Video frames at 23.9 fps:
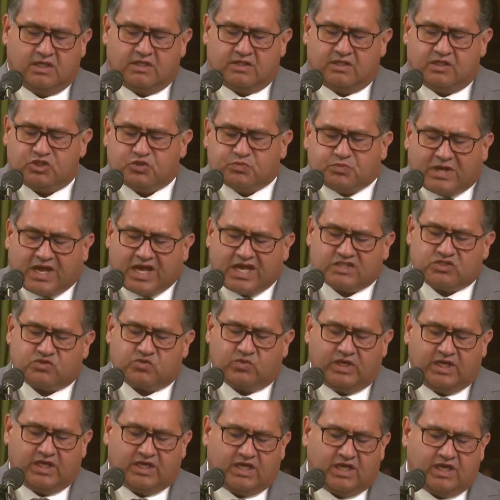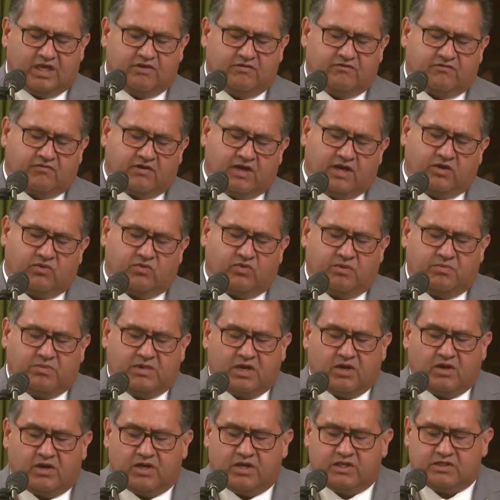This past weekend, Frank
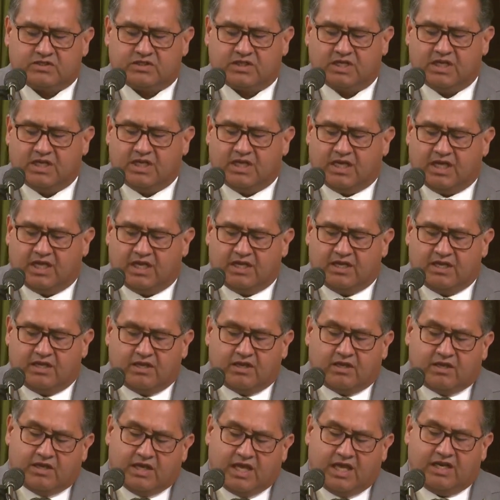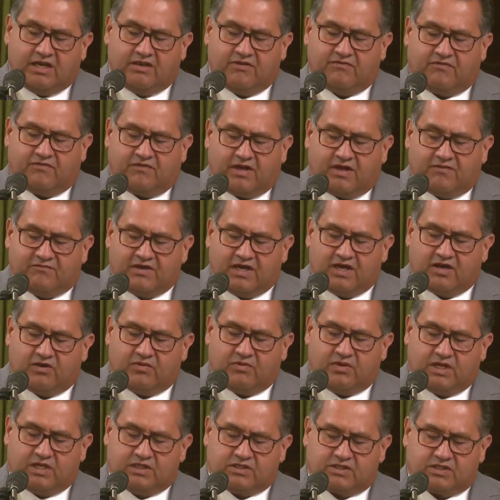Ramirez and Native
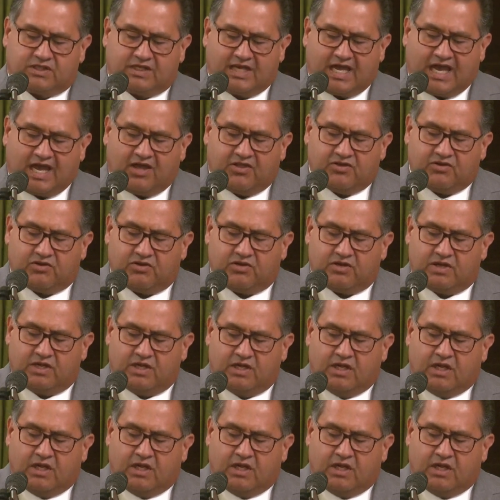veterans gathered